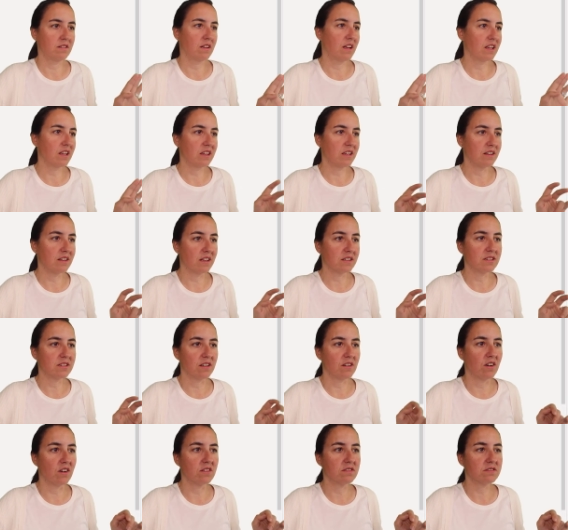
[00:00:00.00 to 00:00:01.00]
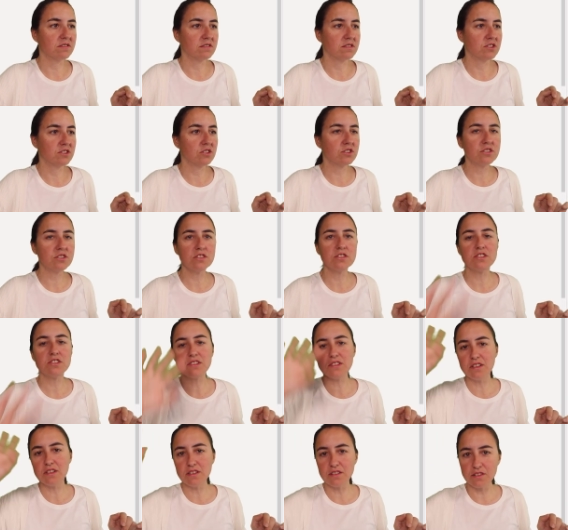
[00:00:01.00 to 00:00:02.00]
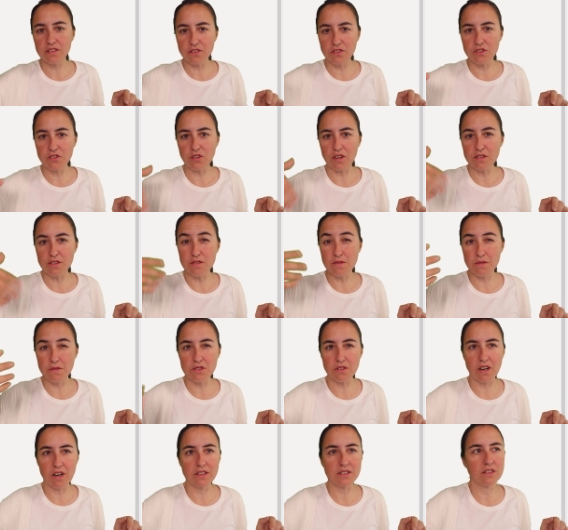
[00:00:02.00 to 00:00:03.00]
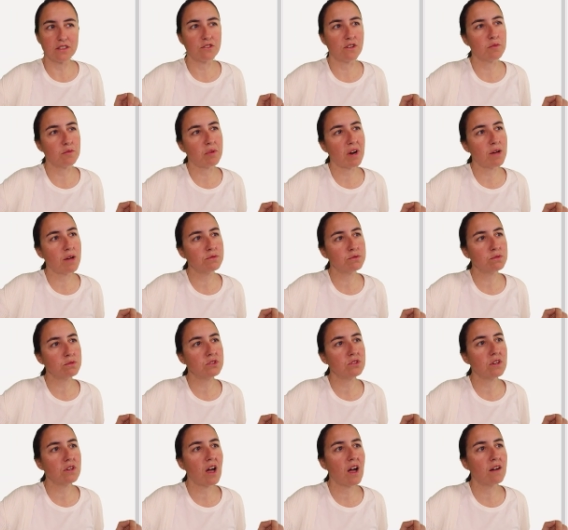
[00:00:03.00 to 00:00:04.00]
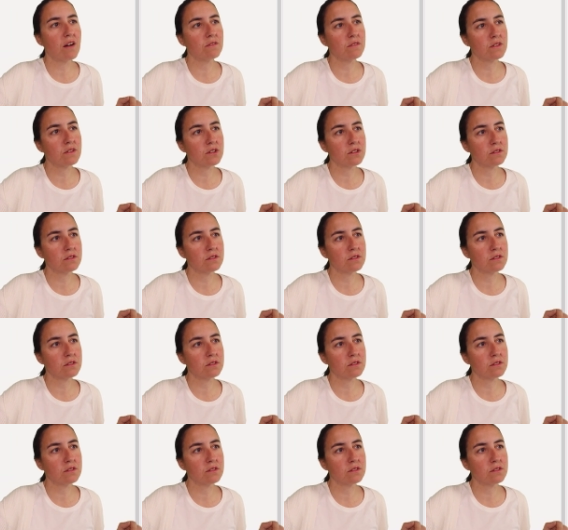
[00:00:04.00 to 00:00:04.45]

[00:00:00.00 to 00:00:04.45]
I think that's enough, just to see, to try to visualize the trend. Perhaps we should have